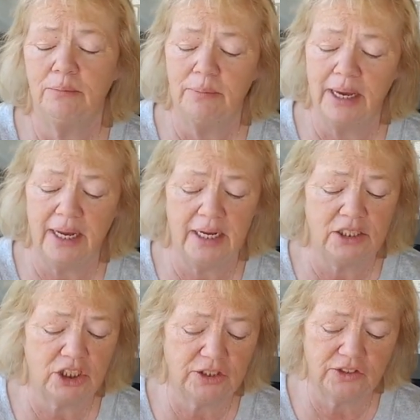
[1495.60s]
It
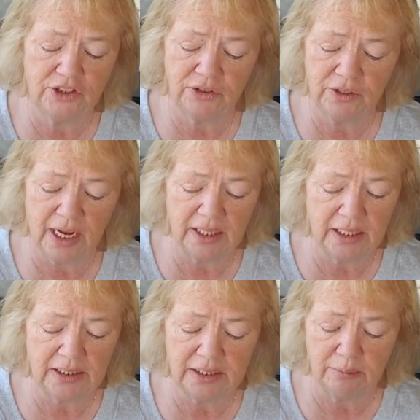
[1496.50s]
may just do that
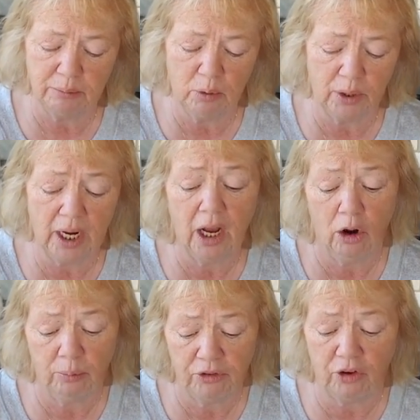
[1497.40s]
at some point. I
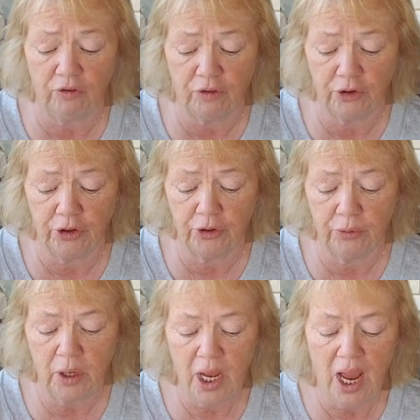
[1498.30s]
hope so for you.